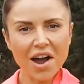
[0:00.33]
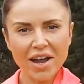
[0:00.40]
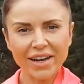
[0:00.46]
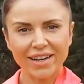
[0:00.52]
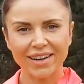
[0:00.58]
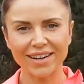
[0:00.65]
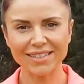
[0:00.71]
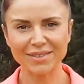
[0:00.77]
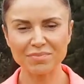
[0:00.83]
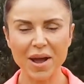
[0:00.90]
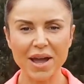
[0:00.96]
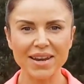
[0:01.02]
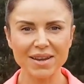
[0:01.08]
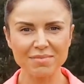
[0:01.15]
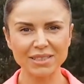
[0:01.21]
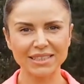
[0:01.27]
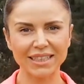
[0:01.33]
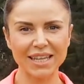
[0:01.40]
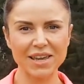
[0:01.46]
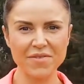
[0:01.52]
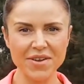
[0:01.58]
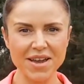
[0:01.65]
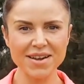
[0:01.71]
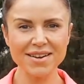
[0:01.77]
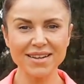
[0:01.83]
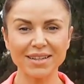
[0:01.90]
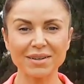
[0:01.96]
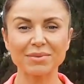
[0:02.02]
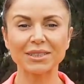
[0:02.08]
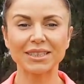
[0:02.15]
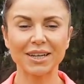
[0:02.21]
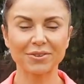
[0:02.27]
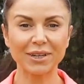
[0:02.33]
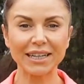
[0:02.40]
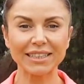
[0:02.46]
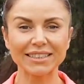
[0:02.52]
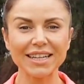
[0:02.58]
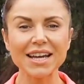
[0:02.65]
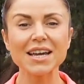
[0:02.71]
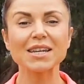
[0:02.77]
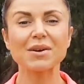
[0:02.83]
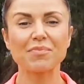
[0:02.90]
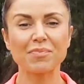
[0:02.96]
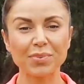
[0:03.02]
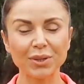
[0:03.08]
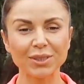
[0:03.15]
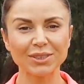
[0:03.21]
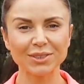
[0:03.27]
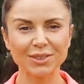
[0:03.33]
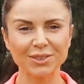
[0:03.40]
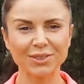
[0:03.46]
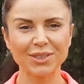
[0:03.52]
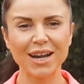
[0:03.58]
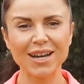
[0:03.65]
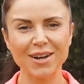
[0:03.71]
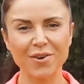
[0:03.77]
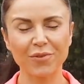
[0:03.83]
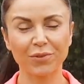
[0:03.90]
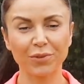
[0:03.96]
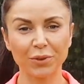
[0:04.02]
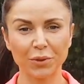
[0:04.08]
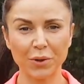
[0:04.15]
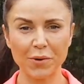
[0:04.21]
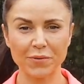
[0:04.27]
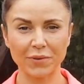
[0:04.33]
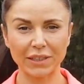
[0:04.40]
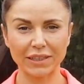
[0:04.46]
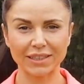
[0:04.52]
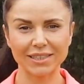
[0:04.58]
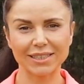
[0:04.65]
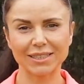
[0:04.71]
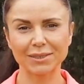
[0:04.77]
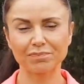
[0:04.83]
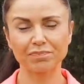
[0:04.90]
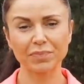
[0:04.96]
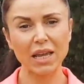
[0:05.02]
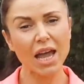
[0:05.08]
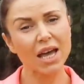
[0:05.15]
Hi guys, my name is Olivia and I'm a director and a personal trainer of Fluro Fitness.